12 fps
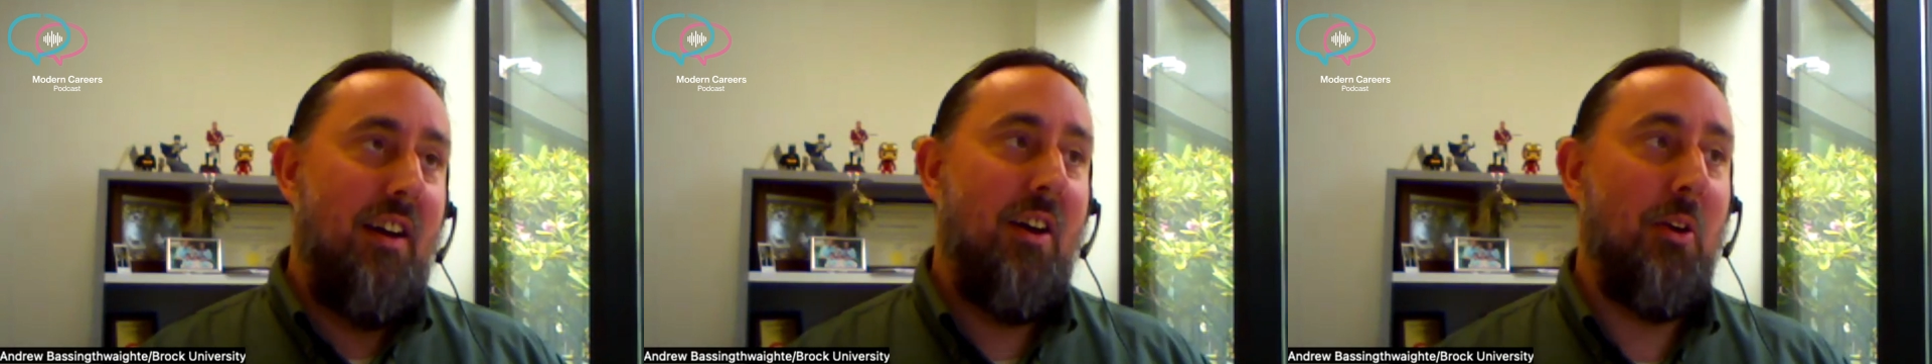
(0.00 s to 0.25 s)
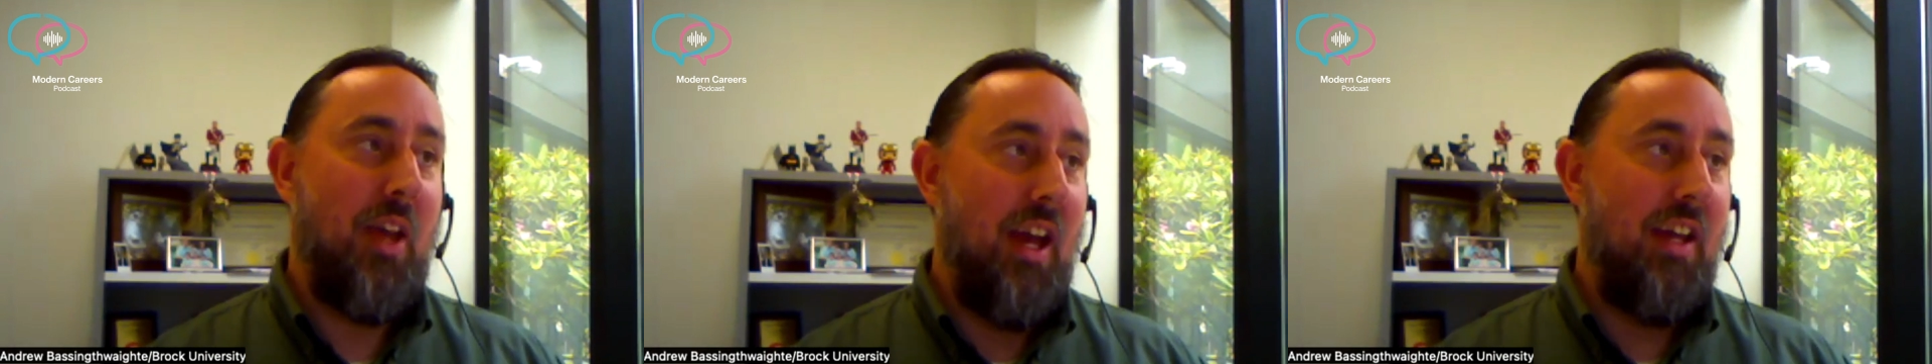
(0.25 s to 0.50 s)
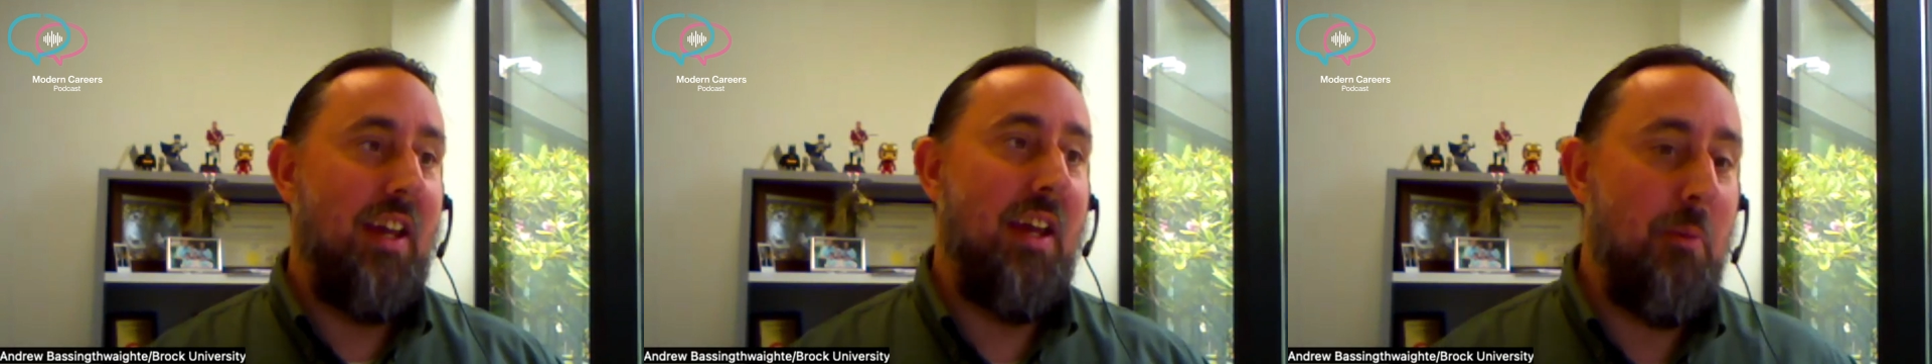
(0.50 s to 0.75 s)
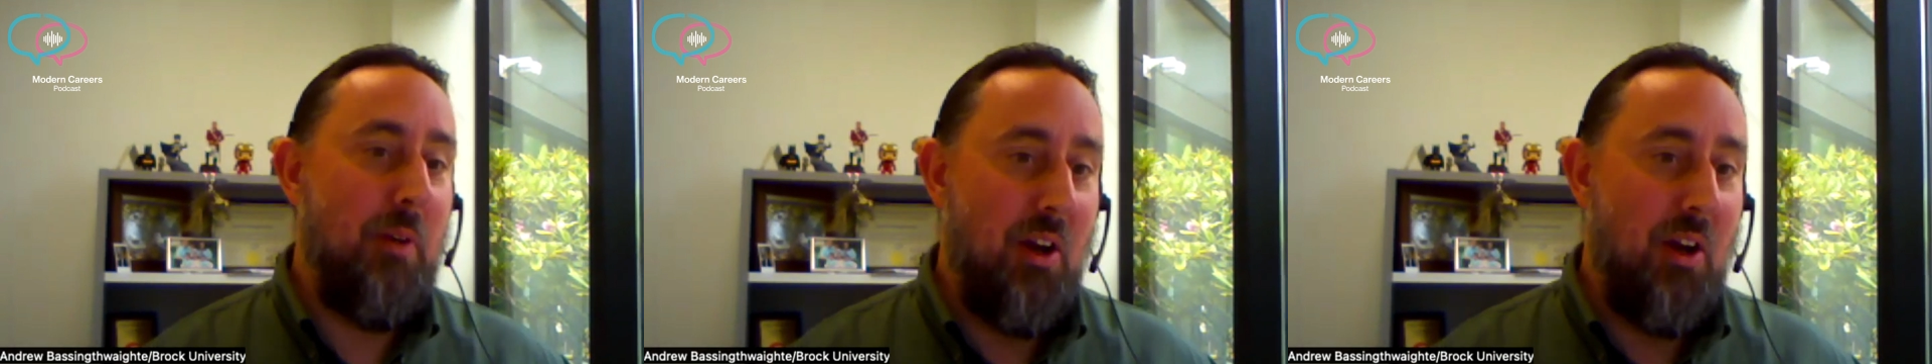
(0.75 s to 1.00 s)
okay,
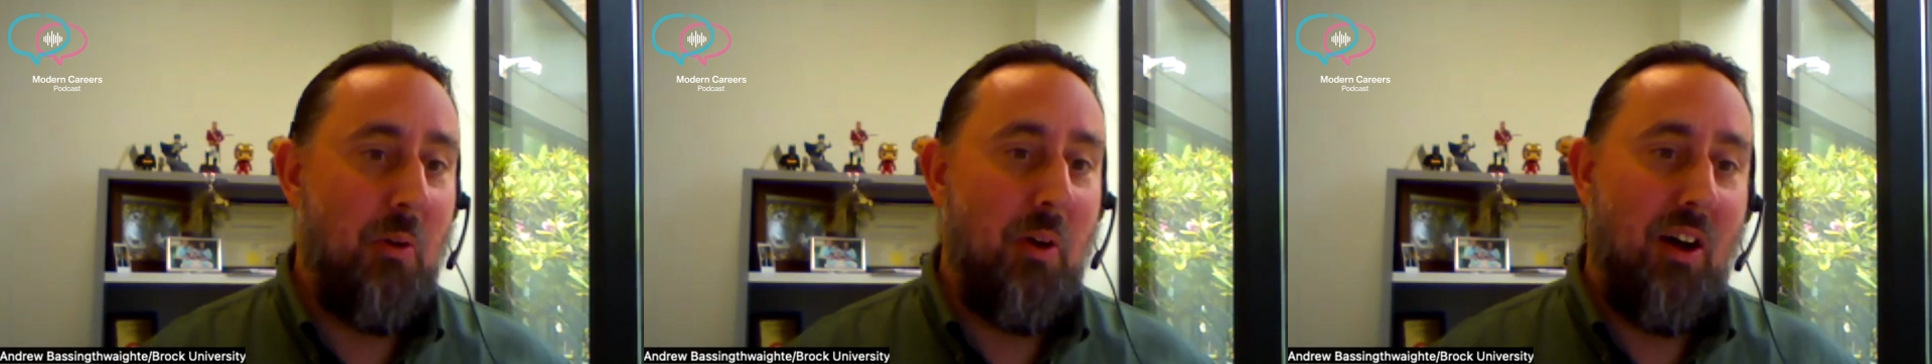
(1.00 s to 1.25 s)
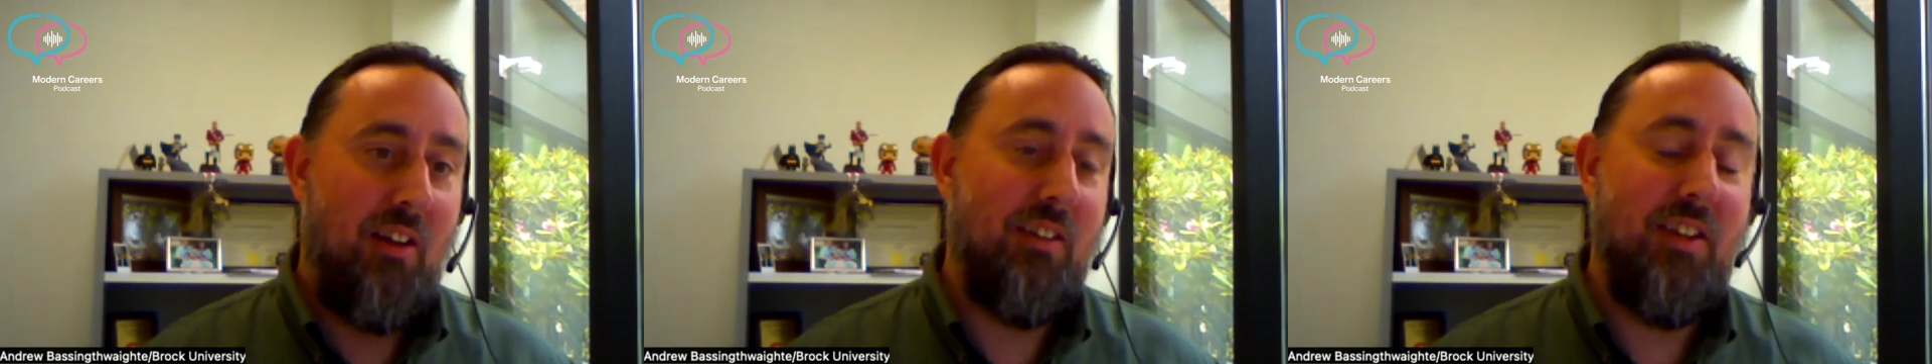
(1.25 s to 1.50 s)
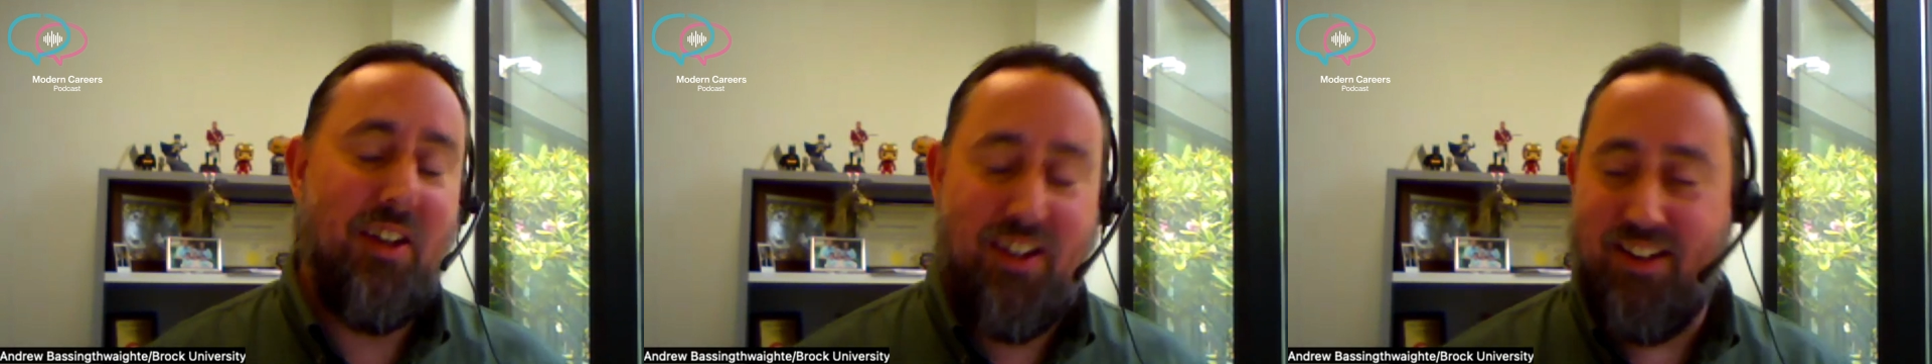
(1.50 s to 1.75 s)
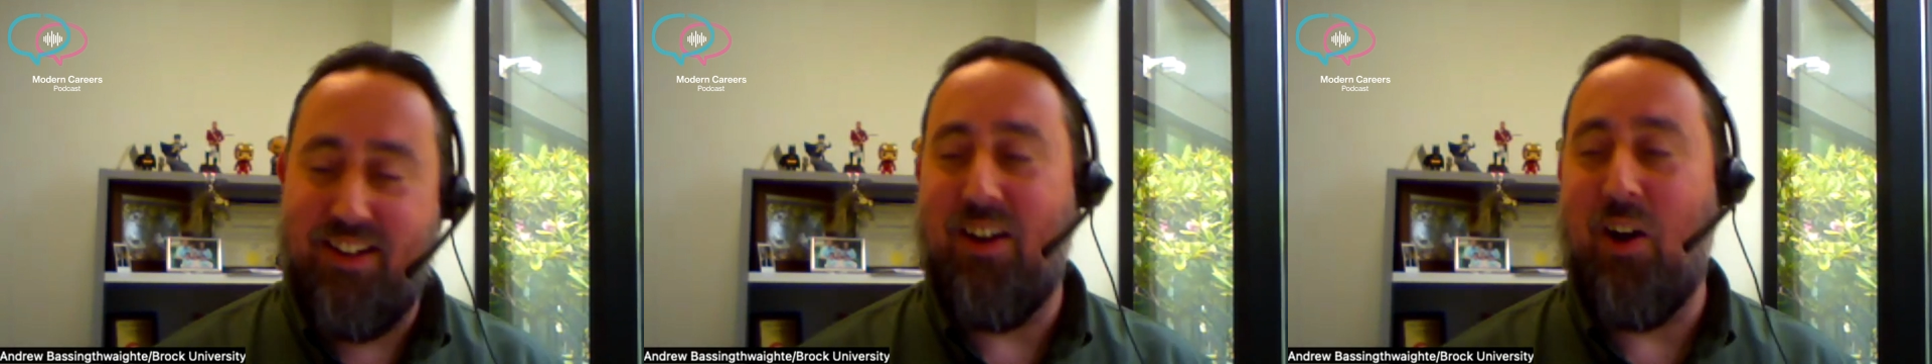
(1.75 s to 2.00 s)
here we go.
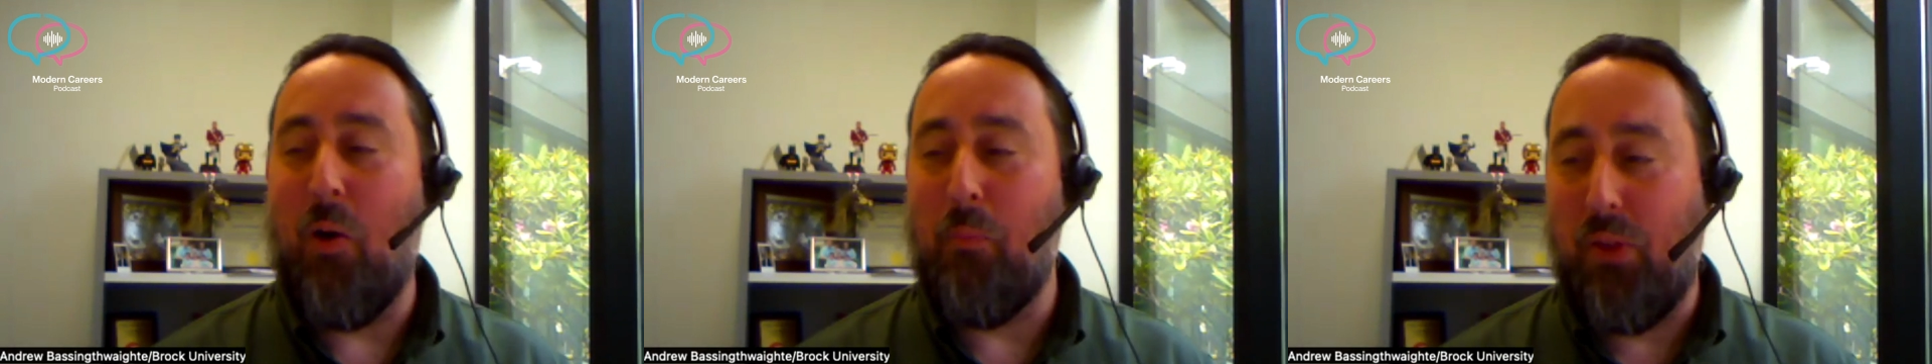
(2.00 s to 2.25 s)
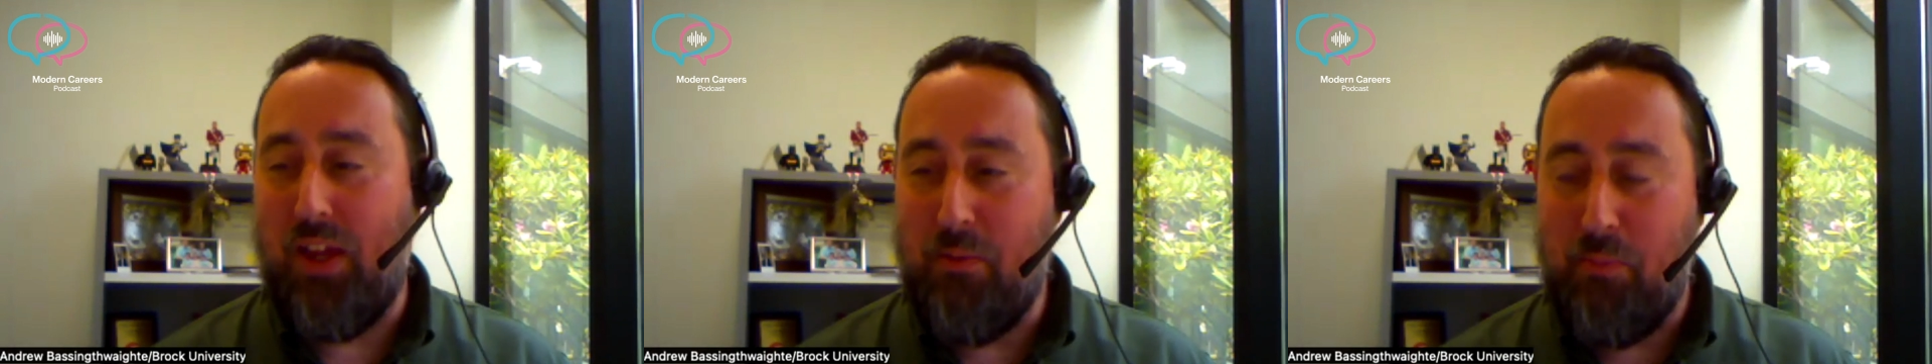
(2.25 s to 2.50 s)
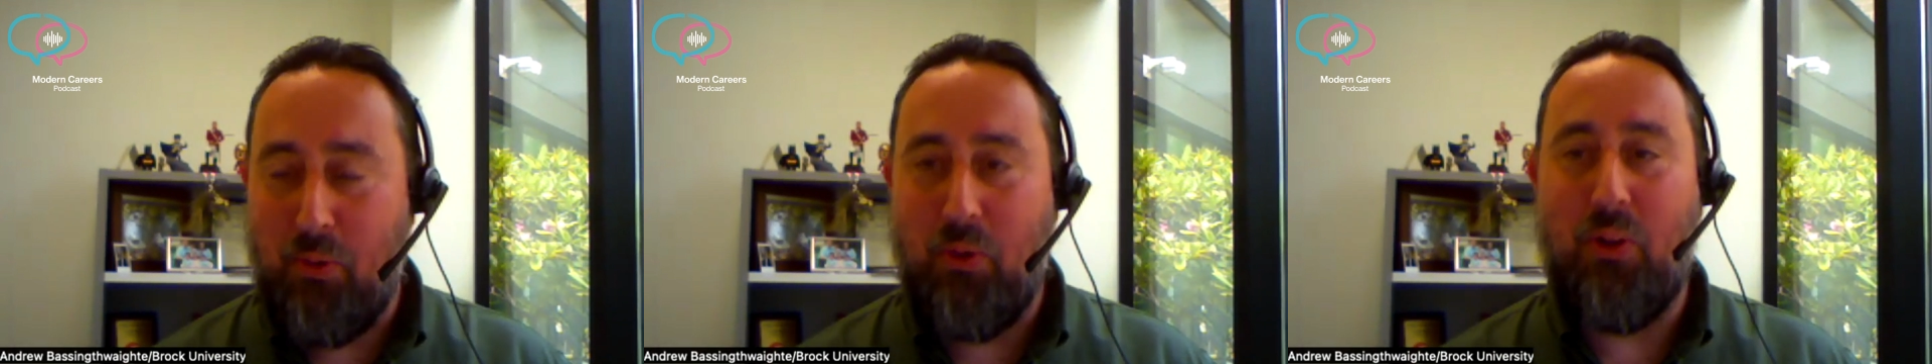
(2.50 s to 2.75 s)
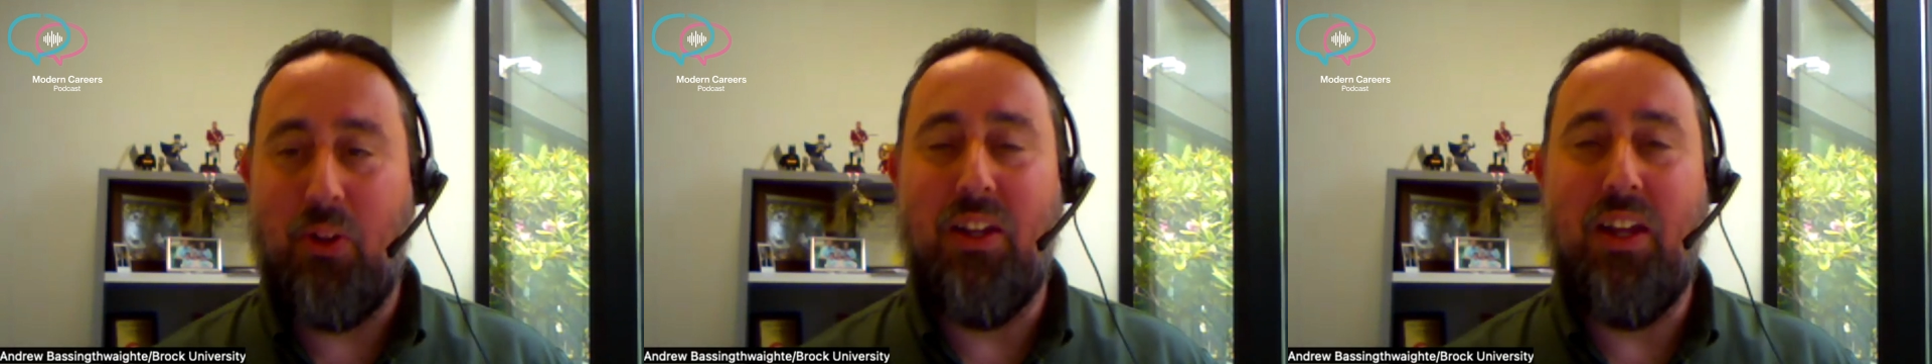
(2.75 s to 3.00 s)
I'll play
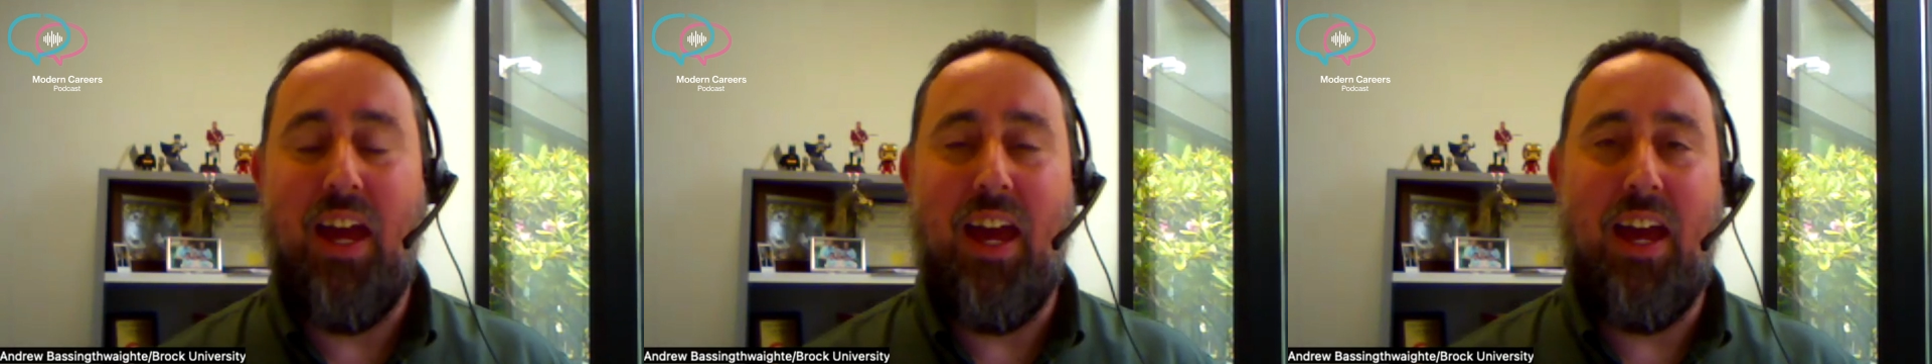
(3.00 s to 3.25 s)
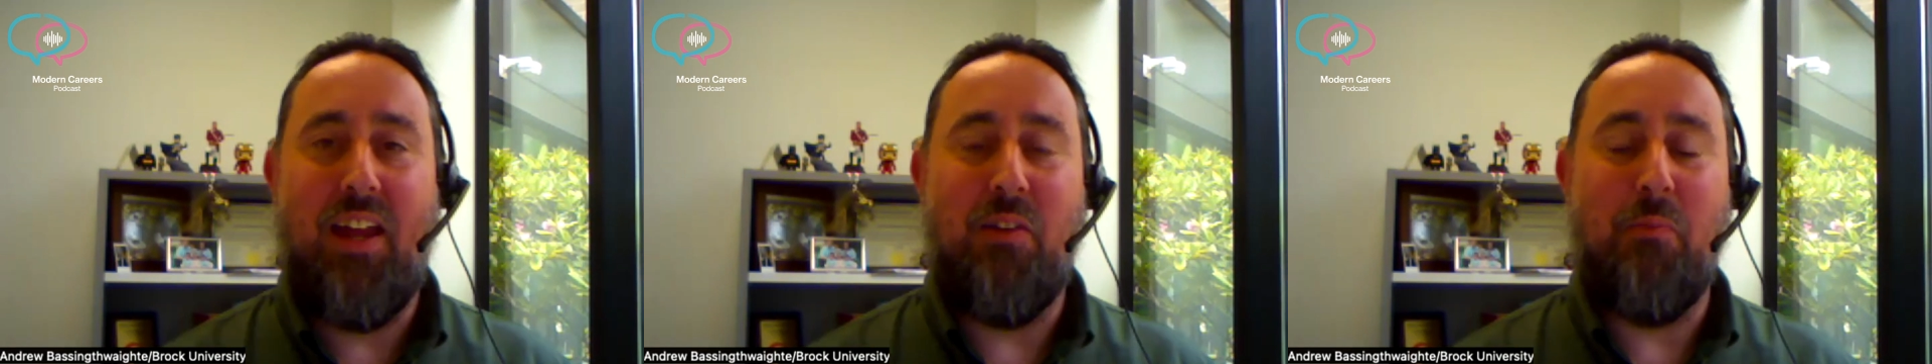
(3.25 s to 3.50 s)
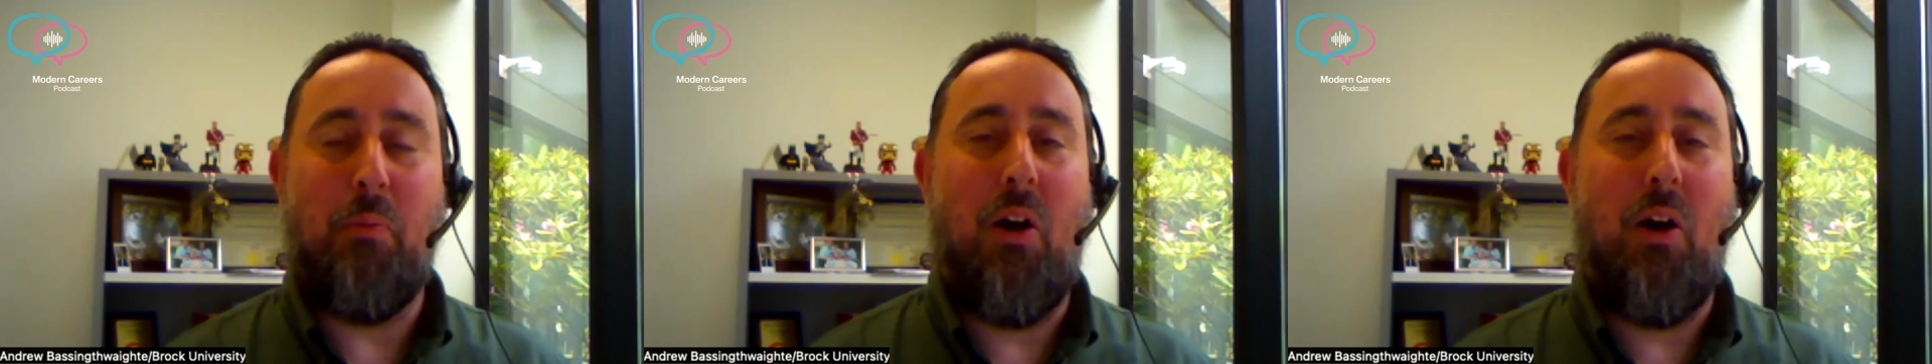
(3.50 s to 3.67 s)
ball. And